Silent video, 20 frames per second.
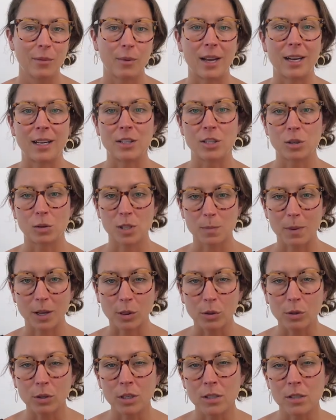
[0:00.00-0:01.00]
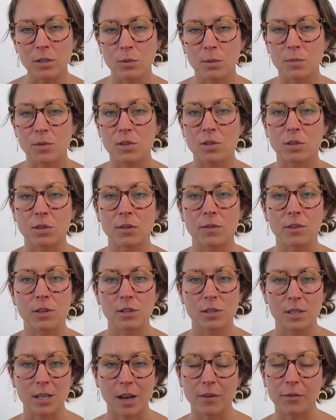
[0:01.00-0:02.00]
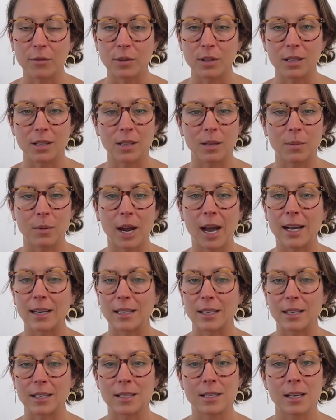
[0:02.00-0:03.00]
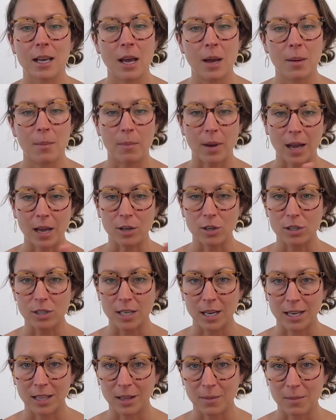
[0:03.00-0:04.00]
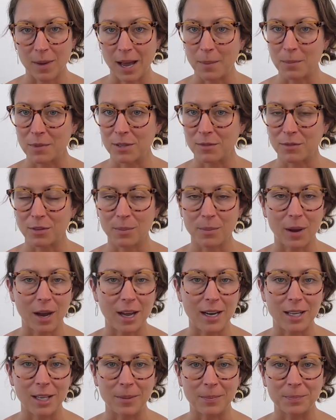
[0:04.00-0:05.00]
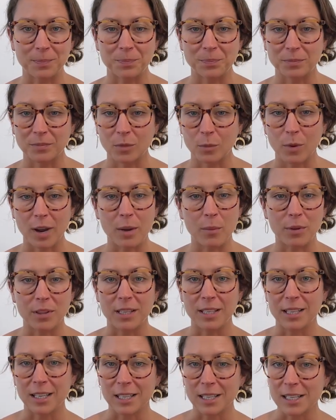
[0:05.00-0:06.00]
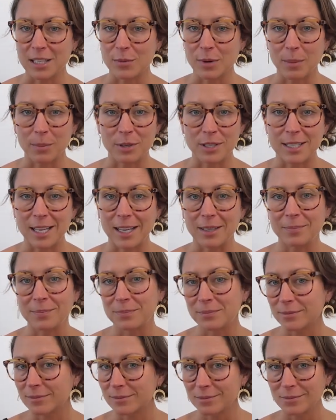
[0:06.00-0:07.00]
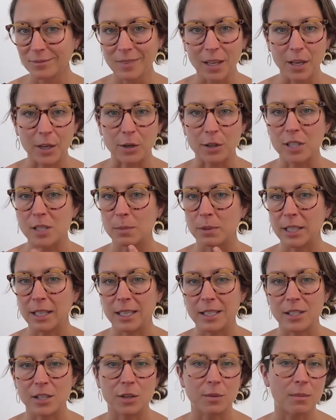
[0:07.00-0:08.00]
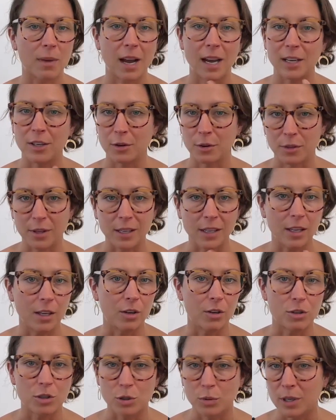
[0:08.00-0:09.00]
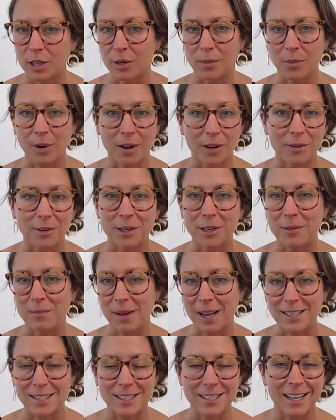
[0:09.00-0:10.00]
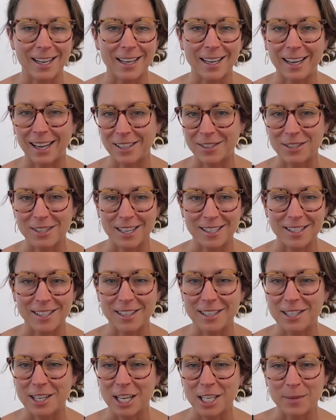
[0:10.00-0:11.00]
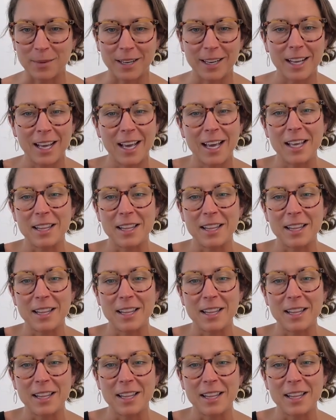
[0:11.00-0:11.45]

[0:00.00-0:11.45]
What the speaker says: Right? And so it's by learning to observe yourself within the practice, by understanding the maps of the body, right? What the kidneys represent. Your spleen is your mind. You're thinking, you're chewing, you're pondering, you're masticating, exercising good judgment.